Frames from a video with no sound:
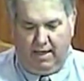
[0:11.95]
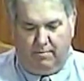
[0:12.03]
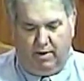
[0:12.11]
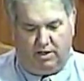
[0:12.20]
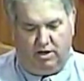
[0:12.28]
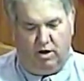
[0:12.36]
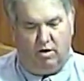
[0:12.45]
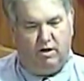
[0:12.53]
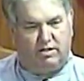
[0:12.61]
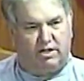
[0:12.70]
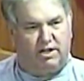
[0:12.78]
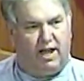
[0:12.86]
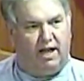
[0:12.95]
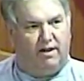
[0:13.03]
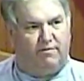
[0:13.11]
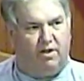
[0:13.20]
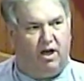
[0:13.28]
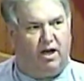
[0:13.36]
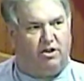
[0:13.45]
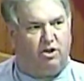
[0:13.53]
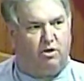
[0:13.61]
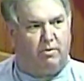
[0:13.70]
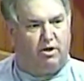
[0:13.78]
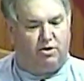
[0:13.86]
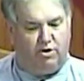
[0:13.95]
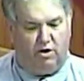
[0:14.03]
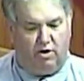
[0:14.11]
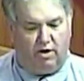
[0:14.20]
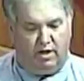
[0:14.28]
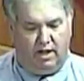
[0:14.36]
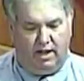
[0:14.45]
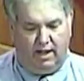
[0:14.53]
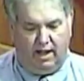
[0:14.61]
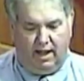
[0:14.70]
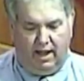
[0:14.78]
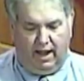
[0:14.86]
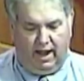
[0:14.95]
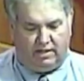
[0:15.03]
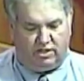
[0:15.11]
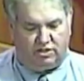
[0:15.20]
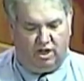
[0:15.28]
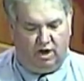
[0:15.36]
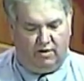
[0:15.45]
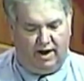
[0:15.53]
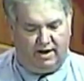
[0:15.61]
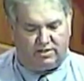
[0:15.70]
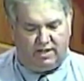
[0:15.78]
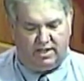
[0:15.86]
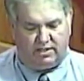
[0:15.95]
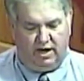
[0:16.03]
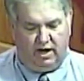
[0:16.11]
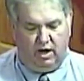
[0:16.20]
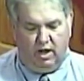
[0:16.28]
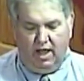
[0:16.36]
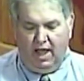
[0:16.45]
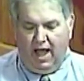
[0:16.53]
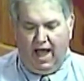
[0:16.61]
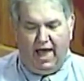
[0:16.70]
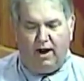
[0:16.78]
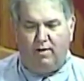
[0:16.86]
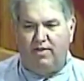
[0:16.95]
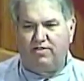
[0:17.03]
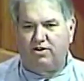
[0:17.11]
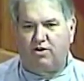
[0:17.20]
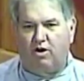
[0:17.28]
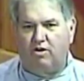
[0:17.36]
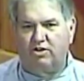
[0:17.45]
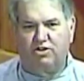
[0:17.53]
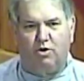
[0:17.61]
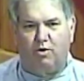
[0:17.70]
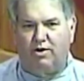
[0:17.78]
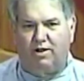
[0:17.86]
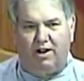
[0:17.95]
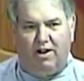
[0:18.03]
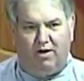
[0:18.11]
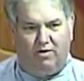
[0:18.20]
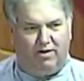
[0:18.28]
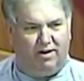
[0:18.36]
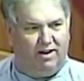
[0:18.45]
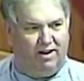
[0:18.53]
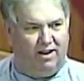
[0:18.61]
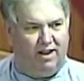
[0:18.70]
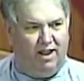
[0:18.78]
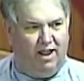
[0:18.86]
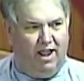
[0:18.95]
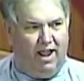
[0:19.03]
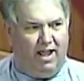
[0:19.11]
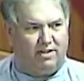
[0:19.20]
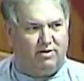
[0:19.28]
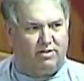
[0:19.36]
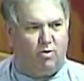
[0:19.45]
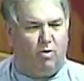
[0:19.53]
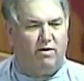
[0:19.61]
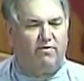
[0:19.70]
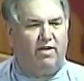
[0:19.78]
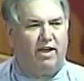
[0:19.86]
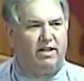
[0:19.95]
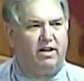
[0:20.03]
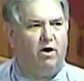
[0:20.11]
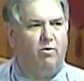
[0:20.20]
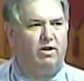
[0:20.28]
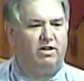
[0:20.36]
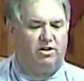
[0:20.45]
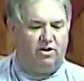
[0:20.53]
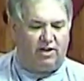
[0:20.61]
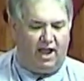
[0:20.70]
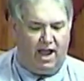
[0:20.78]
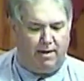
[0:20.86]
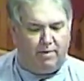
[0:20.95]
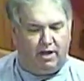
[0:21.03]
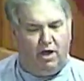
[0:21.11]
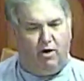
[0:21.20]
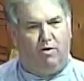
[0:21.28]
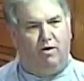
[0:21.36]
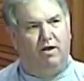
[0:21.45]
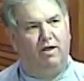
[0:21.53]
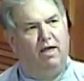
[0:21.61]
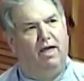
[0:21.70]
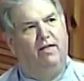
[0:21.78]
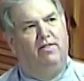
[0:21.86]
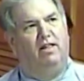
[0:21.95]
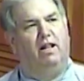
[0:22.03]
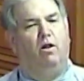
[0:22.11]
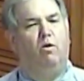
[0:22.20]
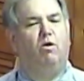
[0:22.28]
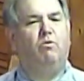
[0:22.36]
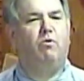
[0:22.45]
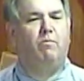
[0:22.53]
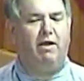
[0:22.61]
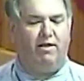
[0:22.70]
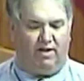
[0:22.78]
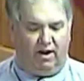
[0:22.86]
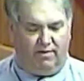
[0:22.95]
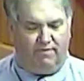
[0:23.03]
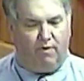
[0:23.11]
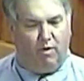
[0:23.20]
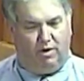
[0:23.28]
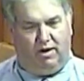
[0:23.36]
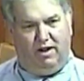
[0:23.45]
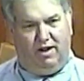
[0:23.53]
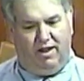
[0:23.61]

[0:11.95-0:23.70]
But you know, as a child of God, you can be assured, as the songwriter says here, I don't have to cross Jordan alone. So it's a wonderful thing to know when it's your time to go that the Lord will be there for you.